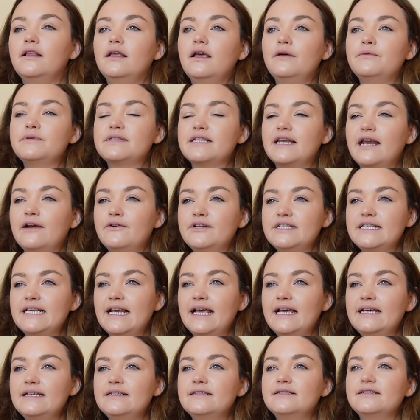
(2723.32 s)
It was an hour's
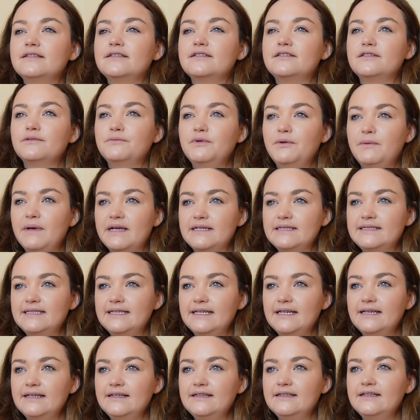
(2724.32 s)
late, so we went
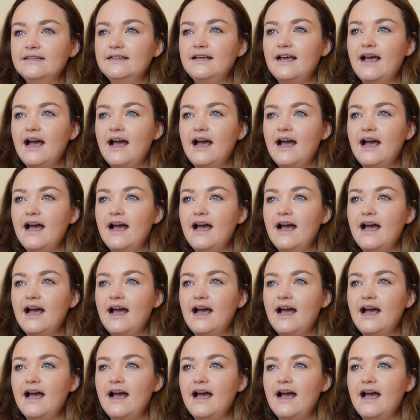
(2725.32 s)
in.